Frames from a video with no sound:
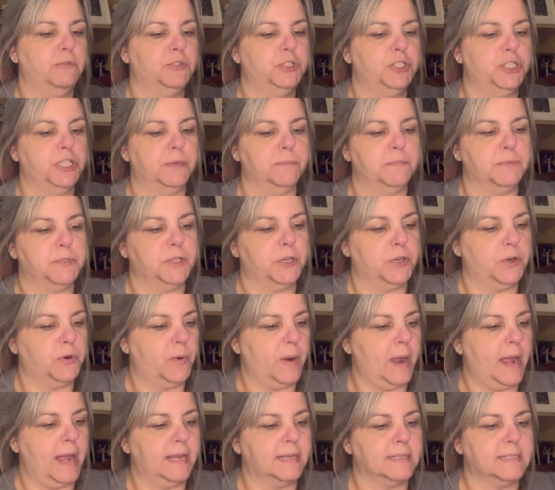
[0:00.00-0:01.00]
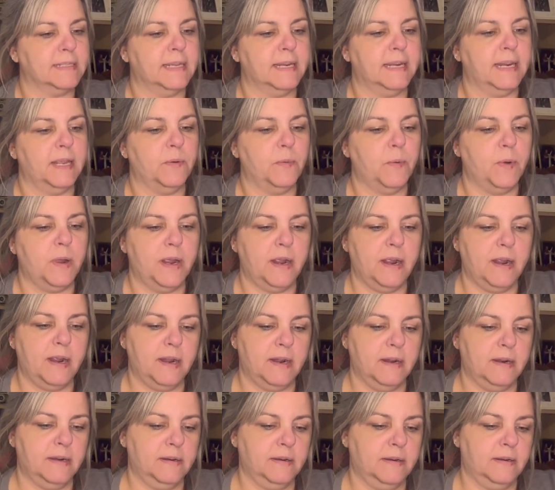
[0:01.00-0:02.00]
chips or cracks
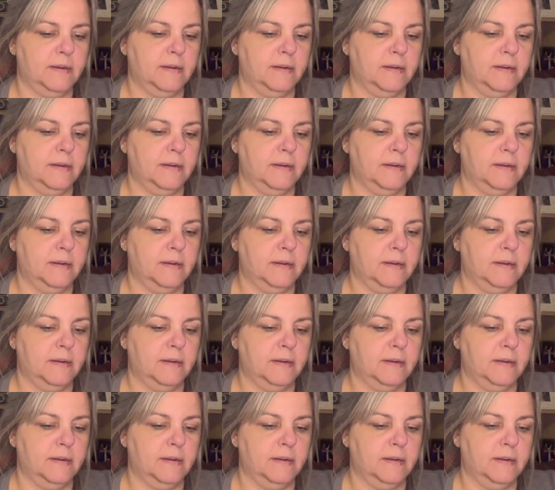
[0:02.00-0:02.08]
anywhere.